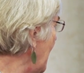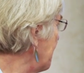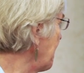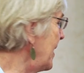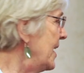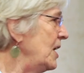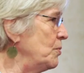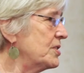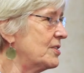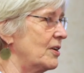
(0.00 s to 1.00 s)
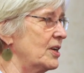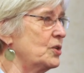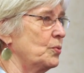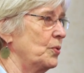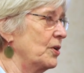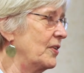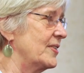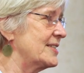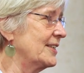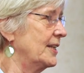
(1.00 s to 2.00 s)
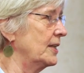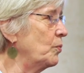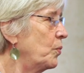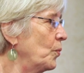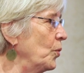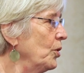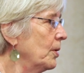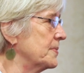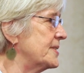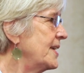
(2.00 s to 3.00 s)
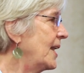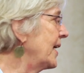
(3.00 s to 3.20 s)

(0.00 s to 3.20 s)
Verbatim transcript: um, and he was starting to work on this little worm, C.